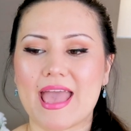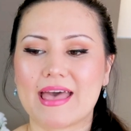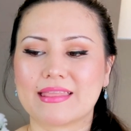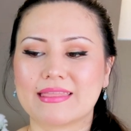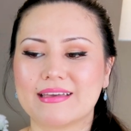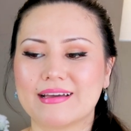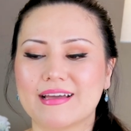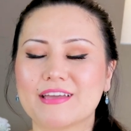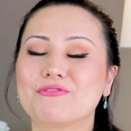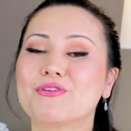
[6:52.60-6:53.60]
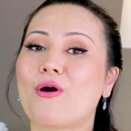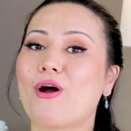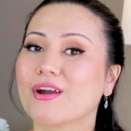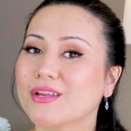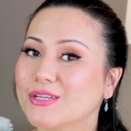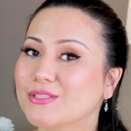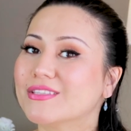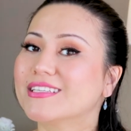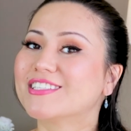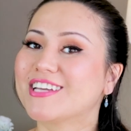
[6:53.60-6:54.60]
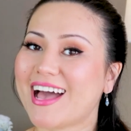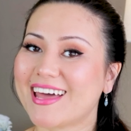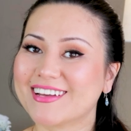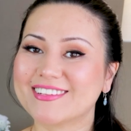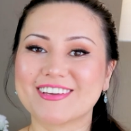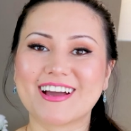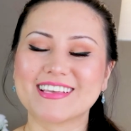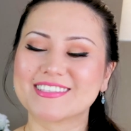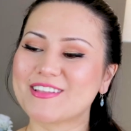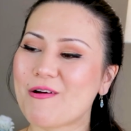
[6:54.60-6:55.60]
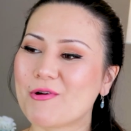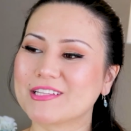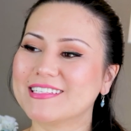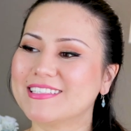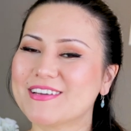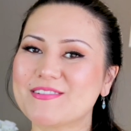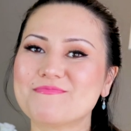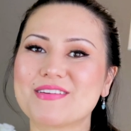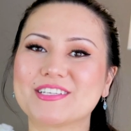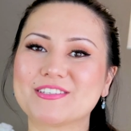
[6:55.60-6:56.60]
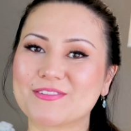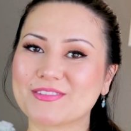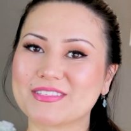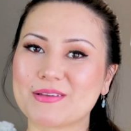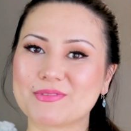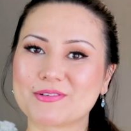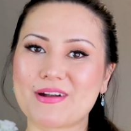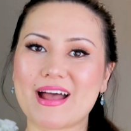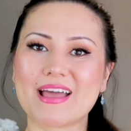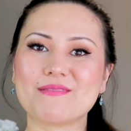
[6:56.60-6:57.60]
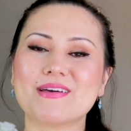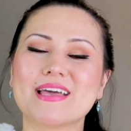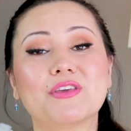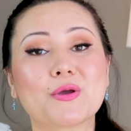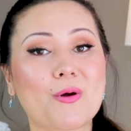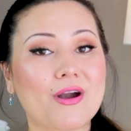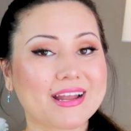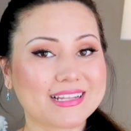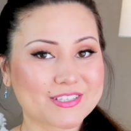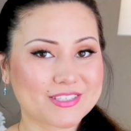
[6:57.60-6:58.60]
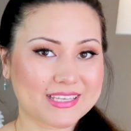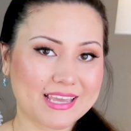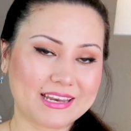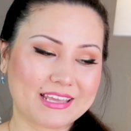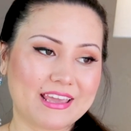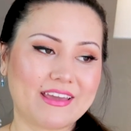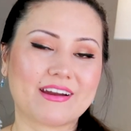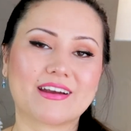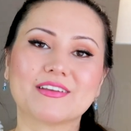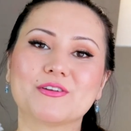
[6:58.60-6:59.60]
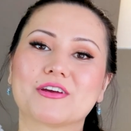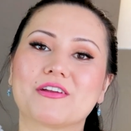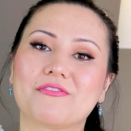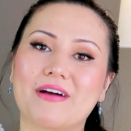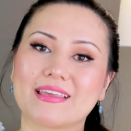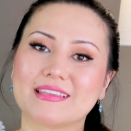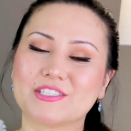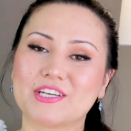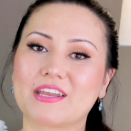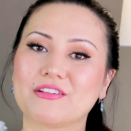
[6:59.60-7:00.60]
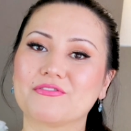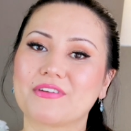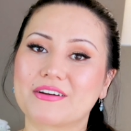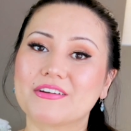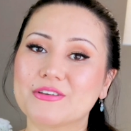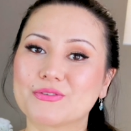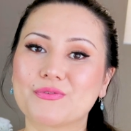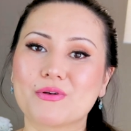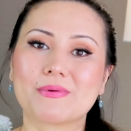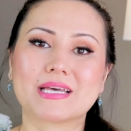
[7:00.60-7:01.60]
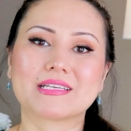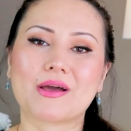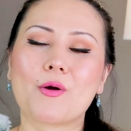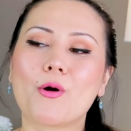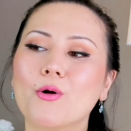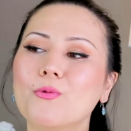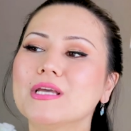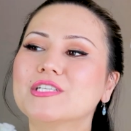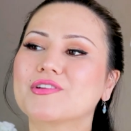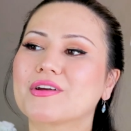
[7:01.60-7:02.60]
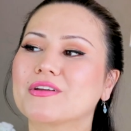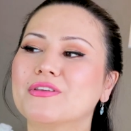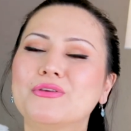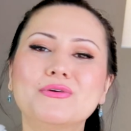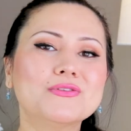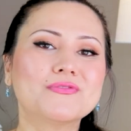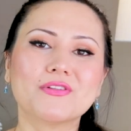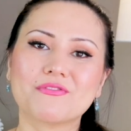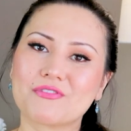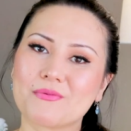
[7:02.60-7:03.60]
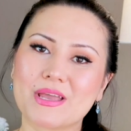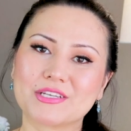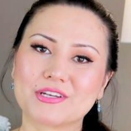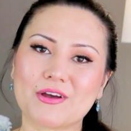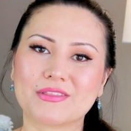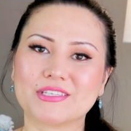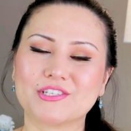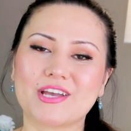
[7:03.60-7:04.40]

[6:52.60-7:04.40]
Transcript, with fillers: And if you are new to this channel, you guys know what to do. Make sure to subscribe. If you are into skincare, you're gonna find this channel very useful, because I always share useful information on this